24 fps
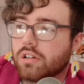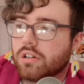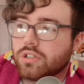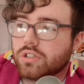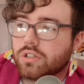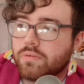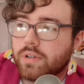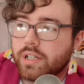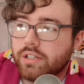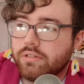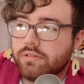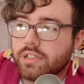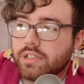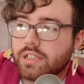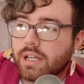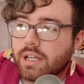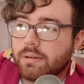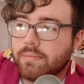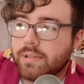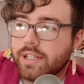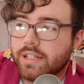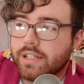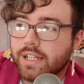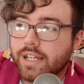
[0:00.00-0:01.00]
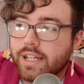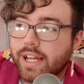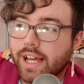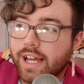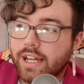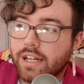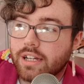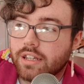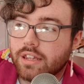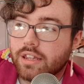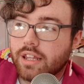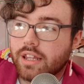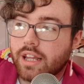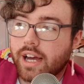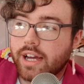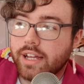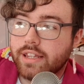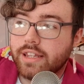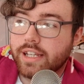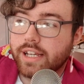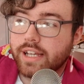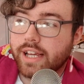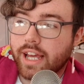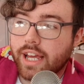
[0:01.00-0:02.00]
Also, when you're assembling the cake,
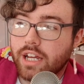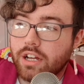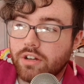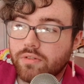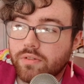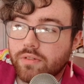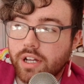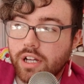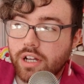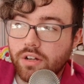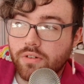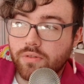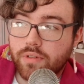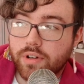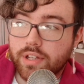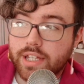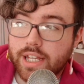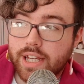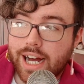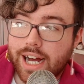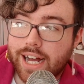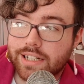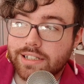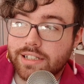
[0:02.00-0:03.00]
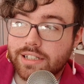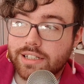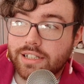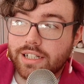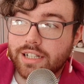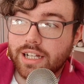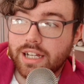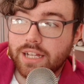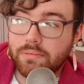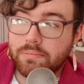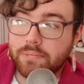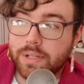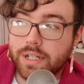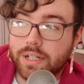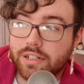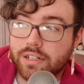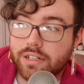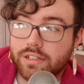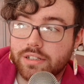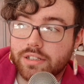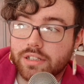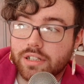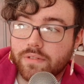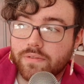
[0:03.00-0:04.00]
line the cake ring with acetate
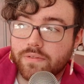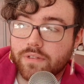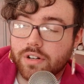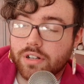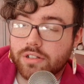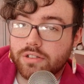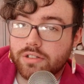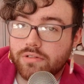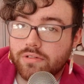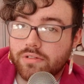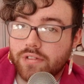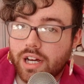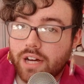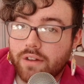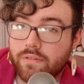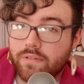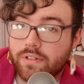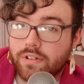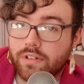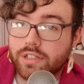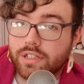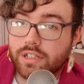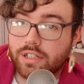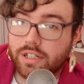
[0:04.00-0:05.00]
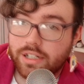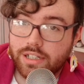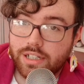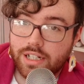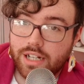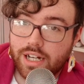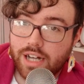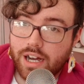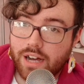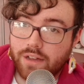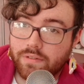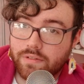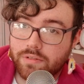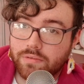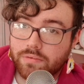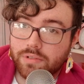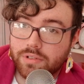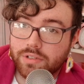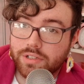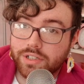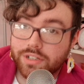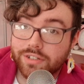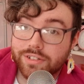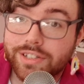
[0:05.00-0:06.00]
because I forgot to do that at first and I did it
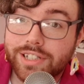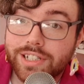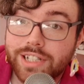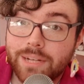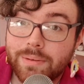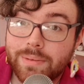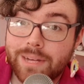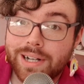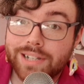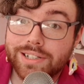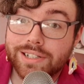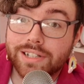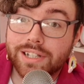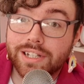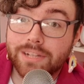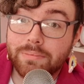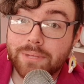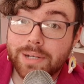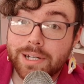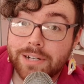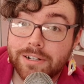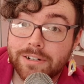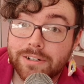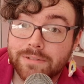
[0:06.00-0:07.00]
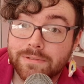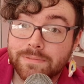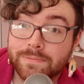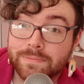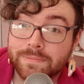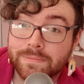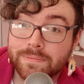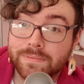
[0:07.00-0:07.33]
afterwards. You'll see it magically appear.